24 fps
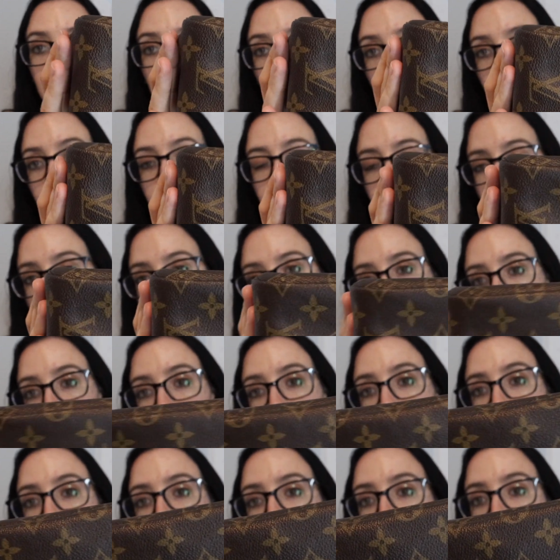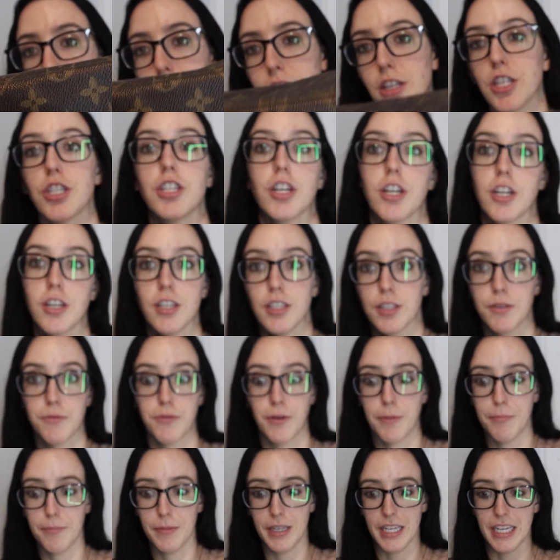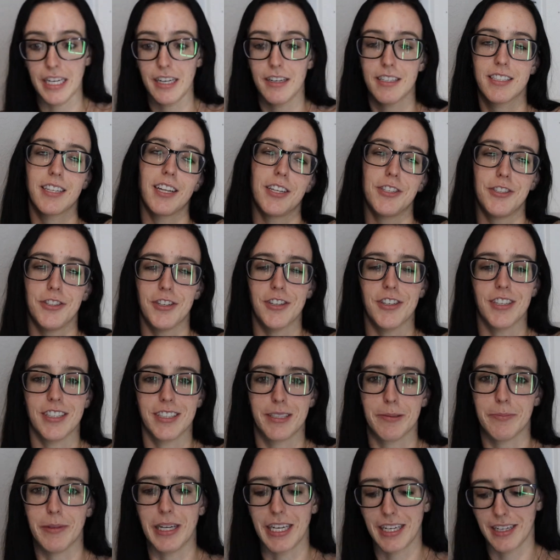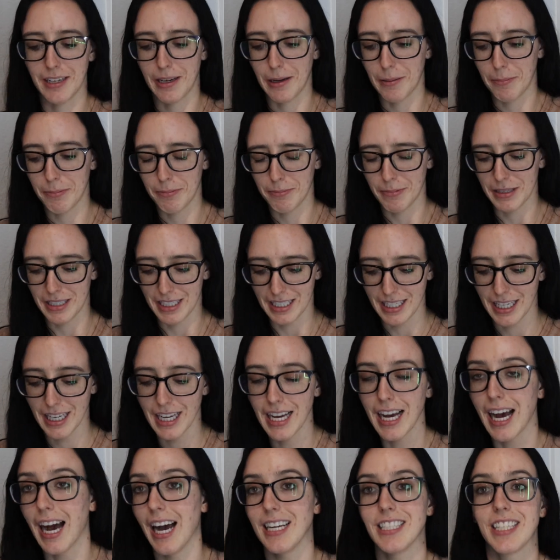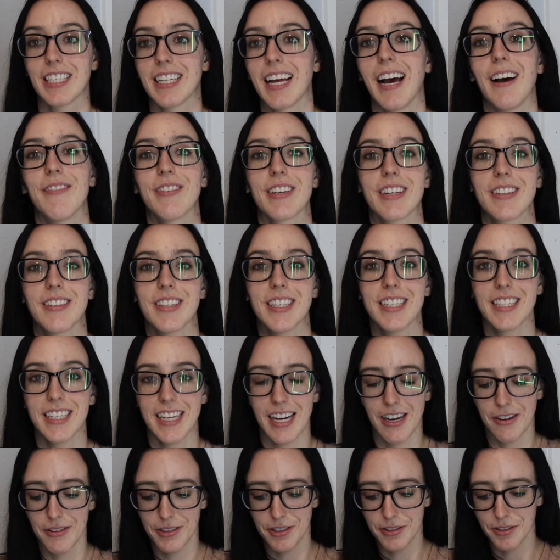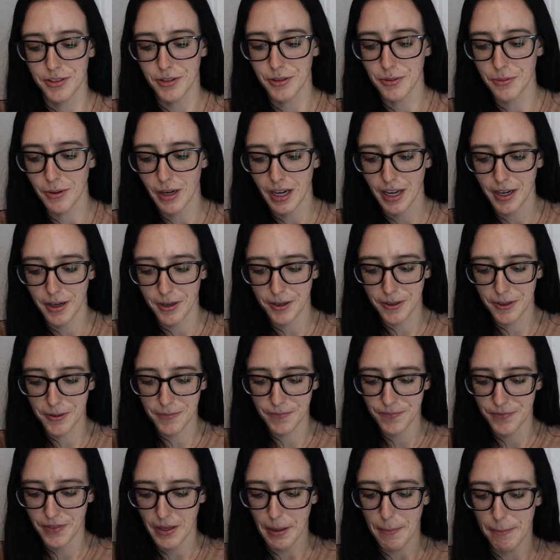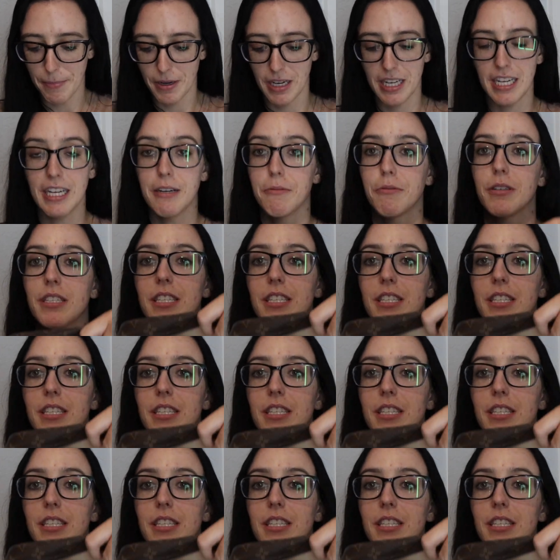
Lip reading: it's actually, the dirt is from me. It's not dirt, it's makeup, but I just haven't cleaned it out in a little while. But it